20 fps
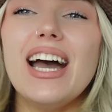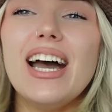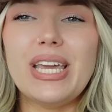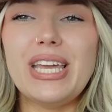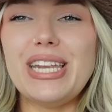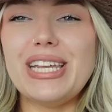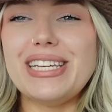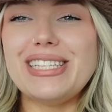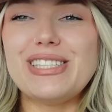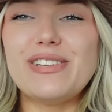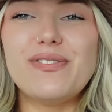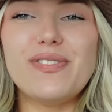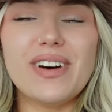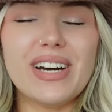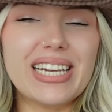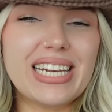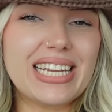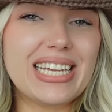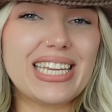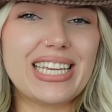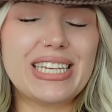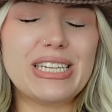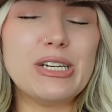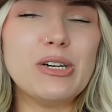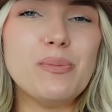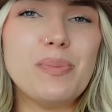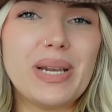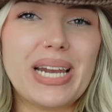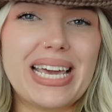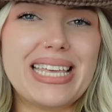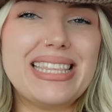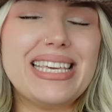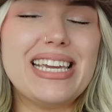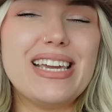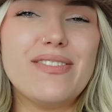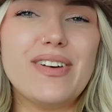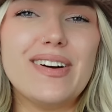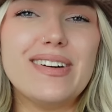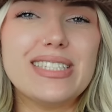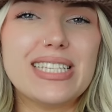It is fun and cute, but I think
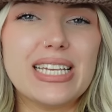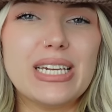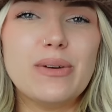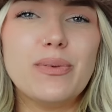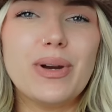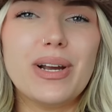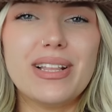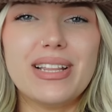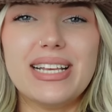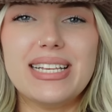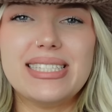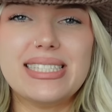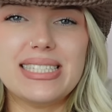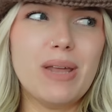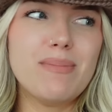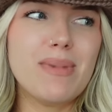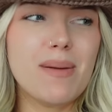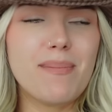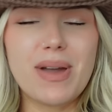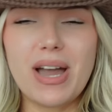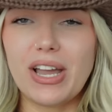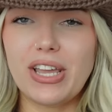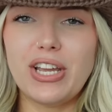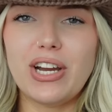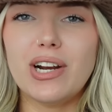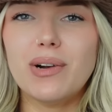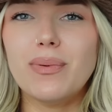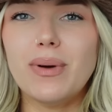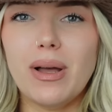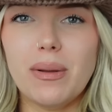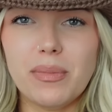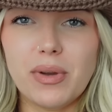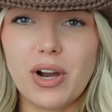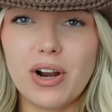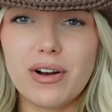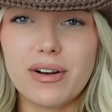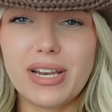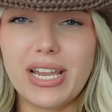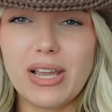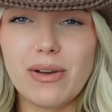if I was gonna wear this in my backyard while I'm
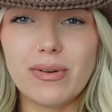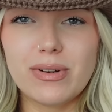gardening,